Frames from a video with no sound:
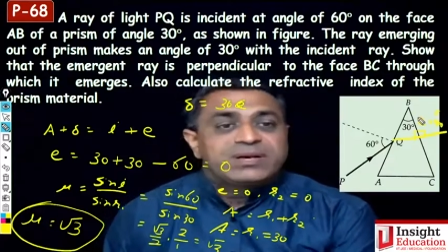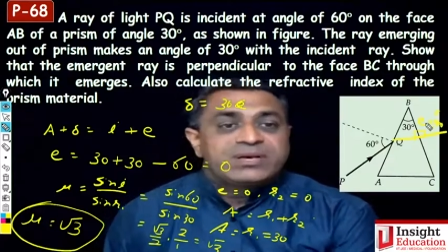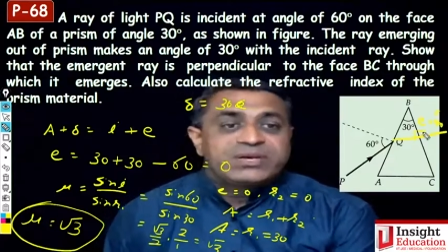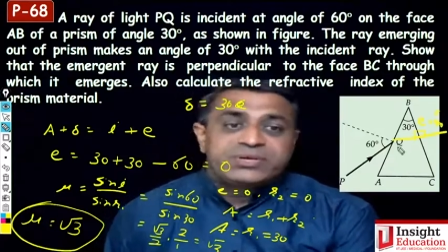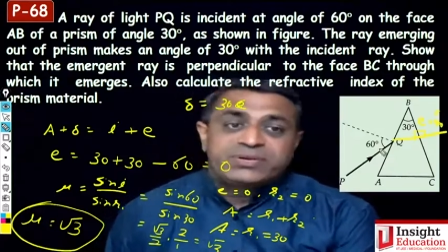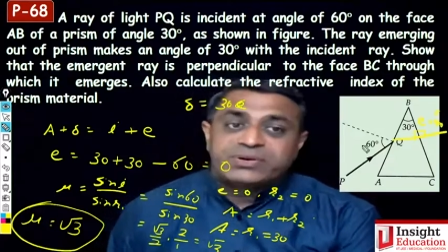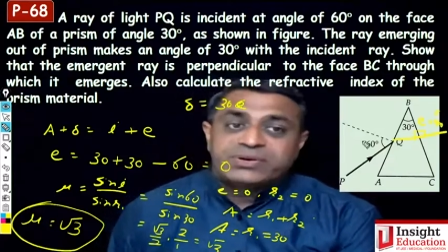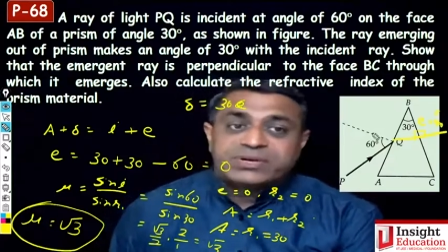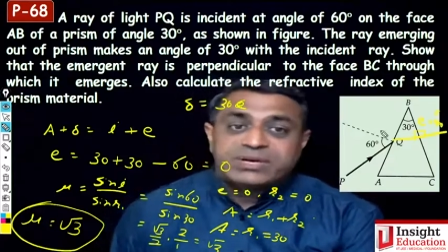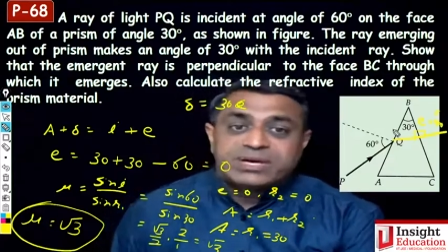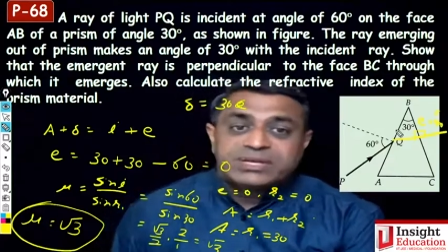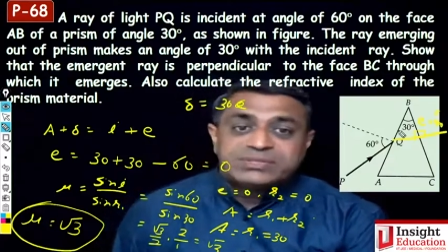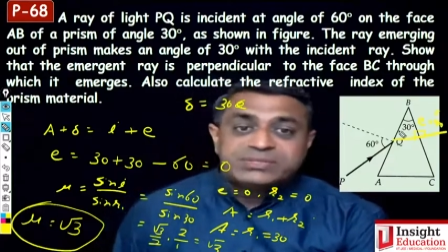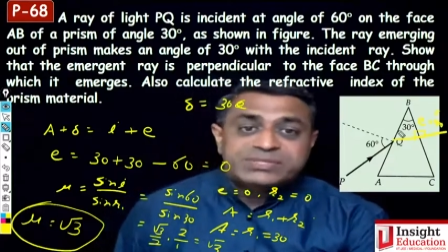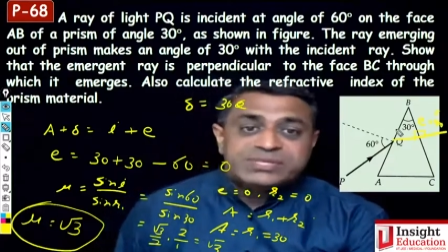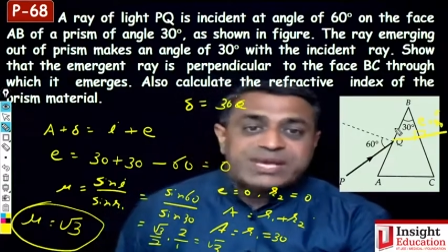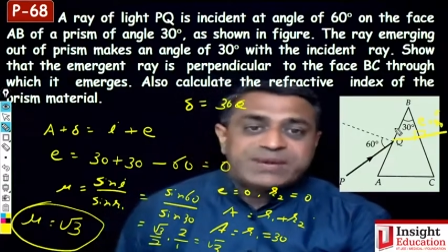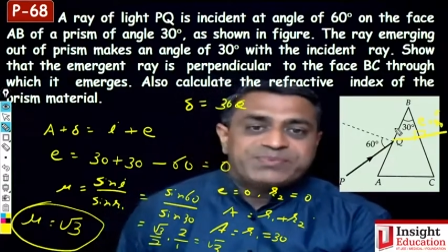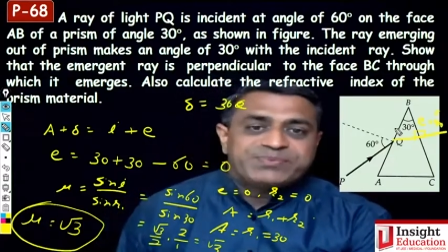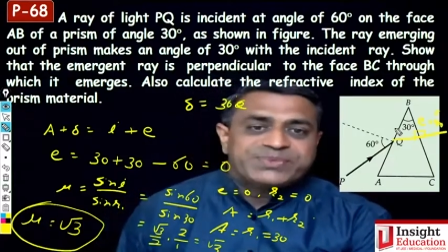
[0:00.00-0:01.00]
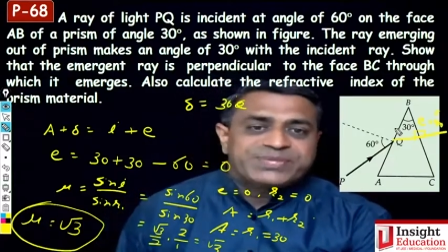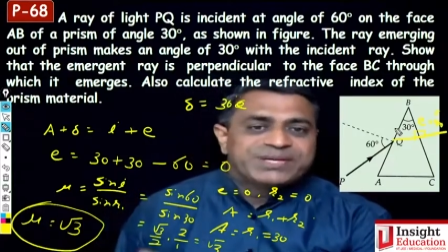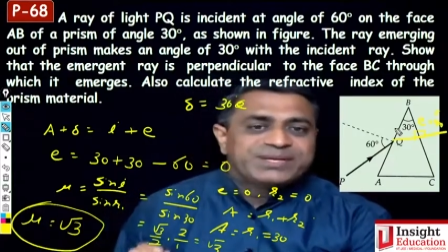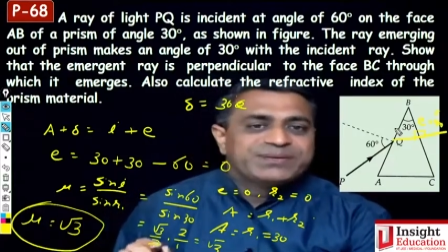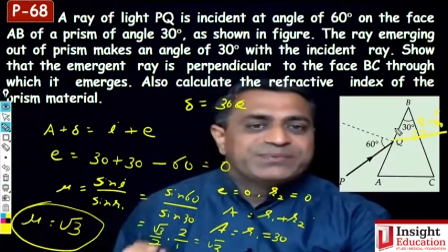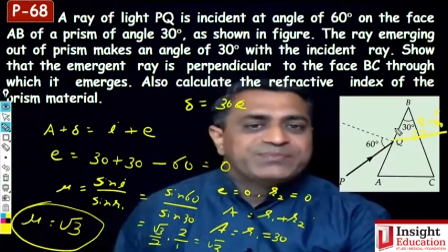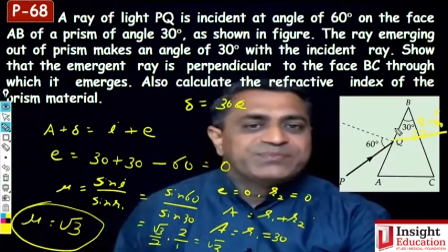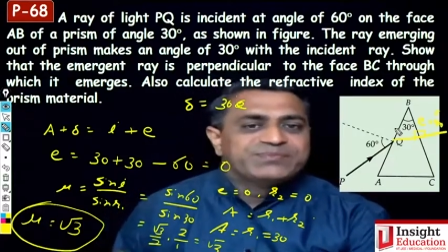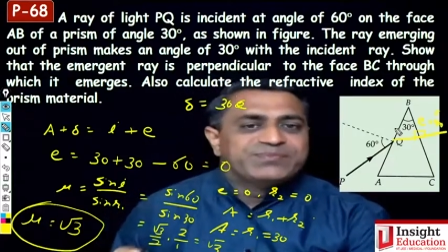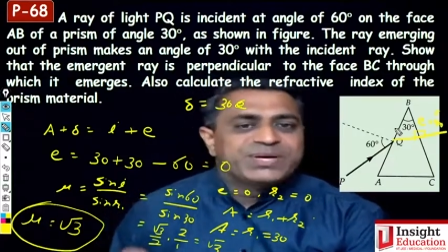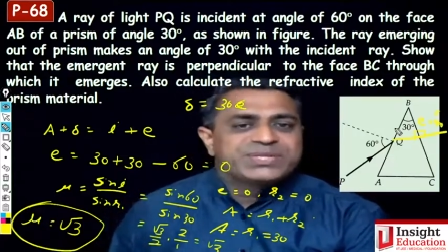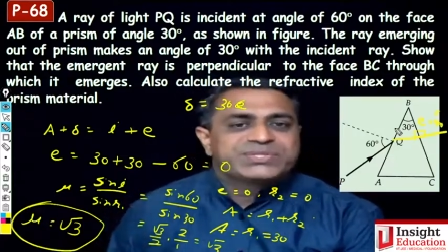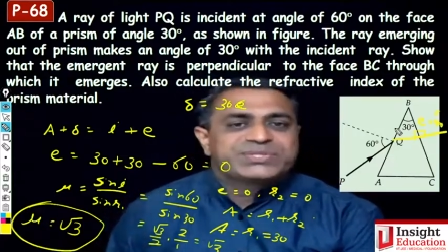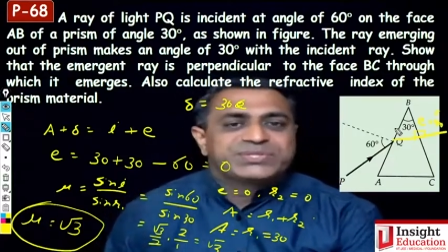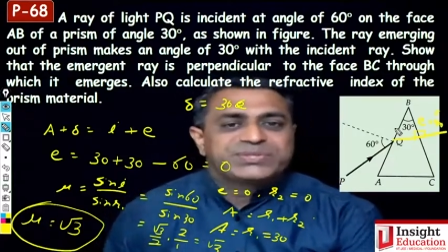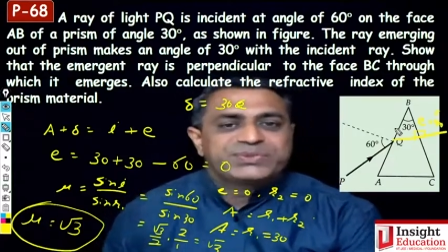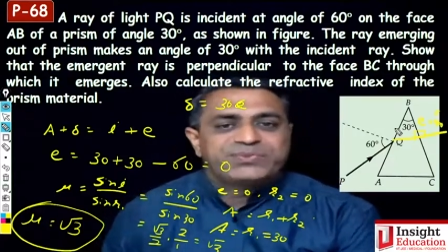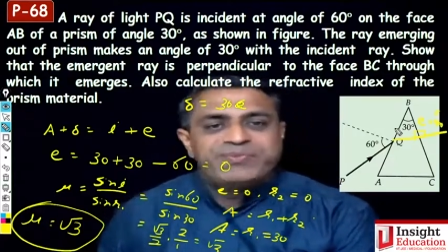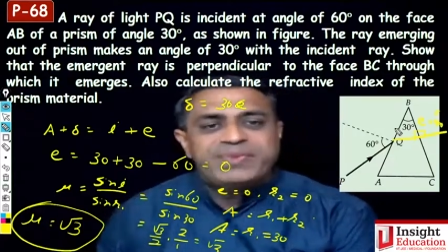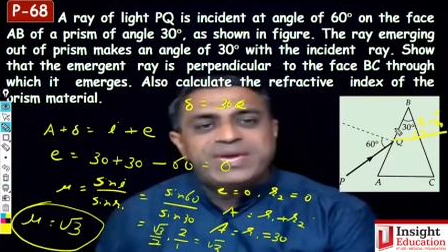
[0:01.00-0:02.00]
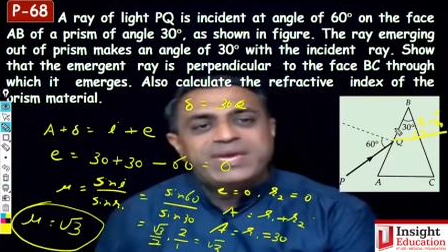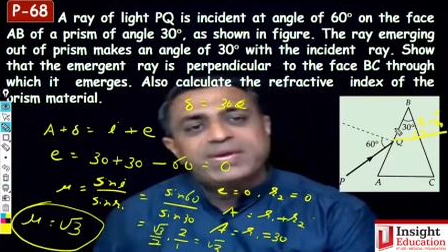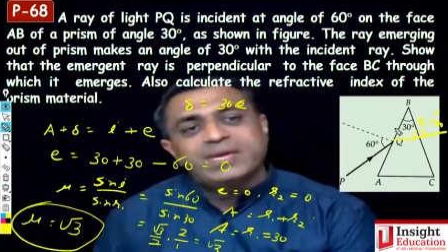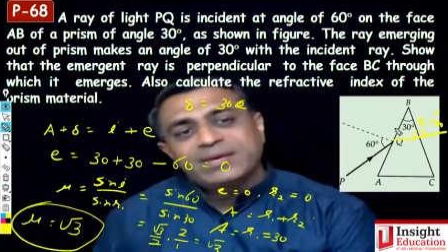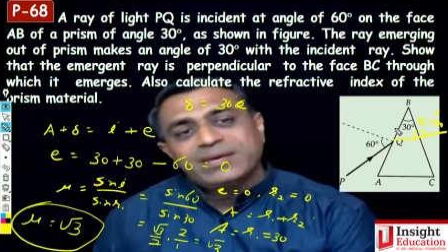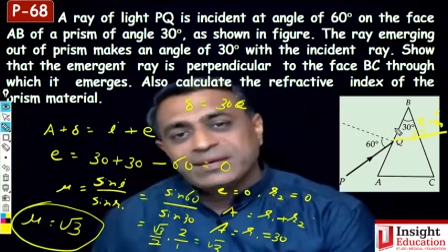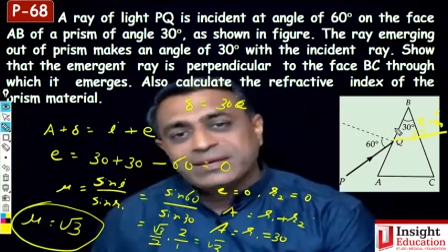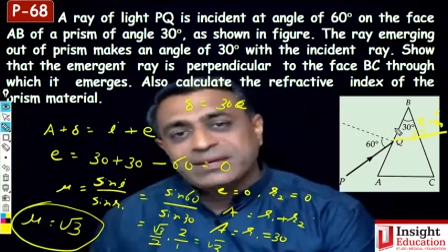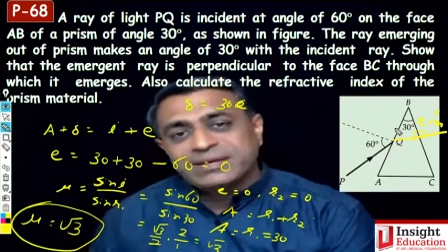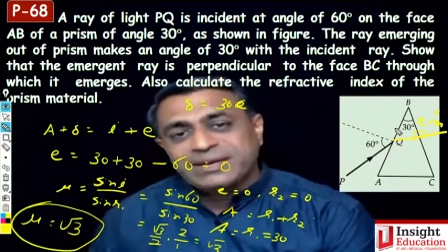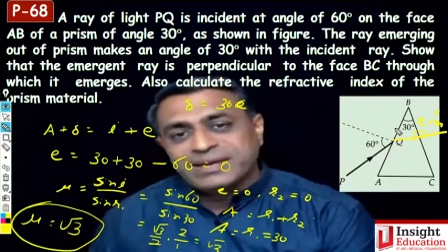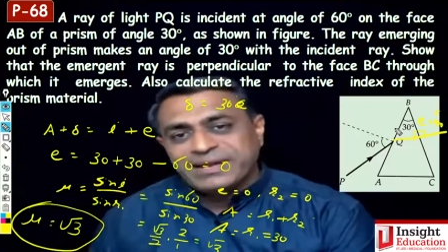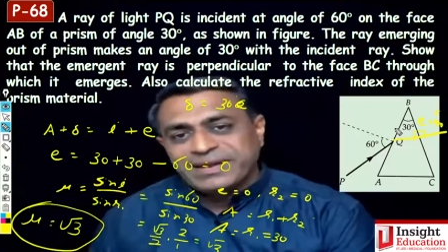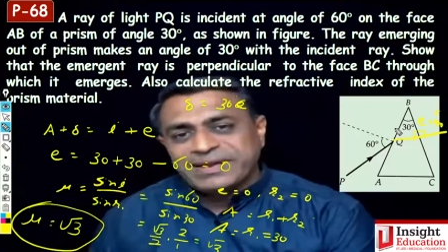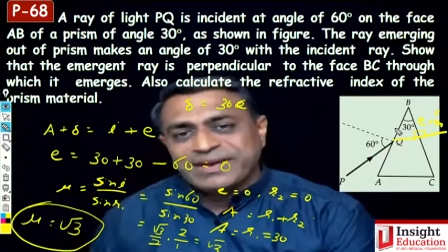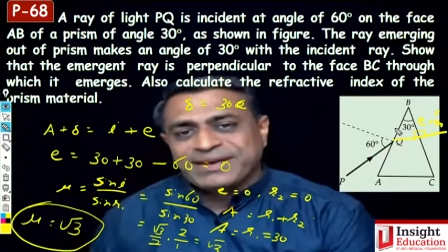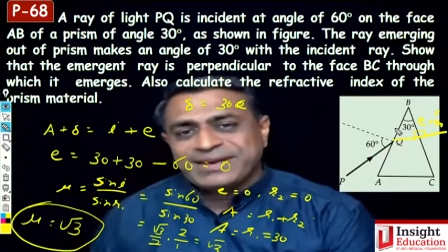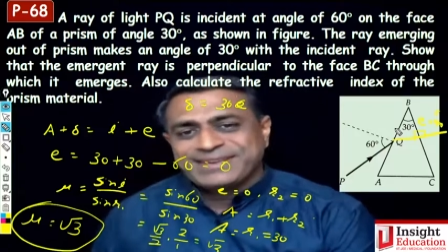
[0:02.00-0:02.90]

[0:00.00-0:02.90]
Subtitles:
Your concept must be clear.